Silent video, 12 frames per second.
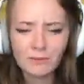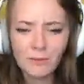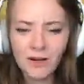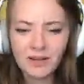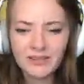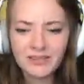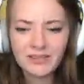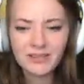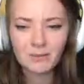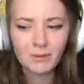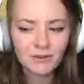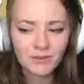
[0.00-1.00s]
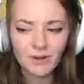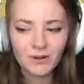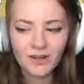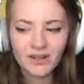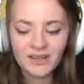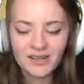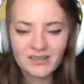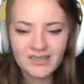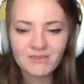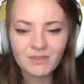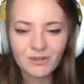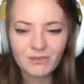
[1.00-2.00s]
Mars? Am I wrong? Is
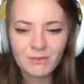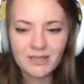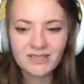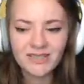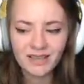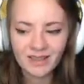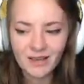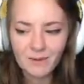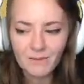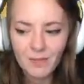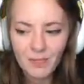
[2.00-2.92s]
that wrong of me to say that?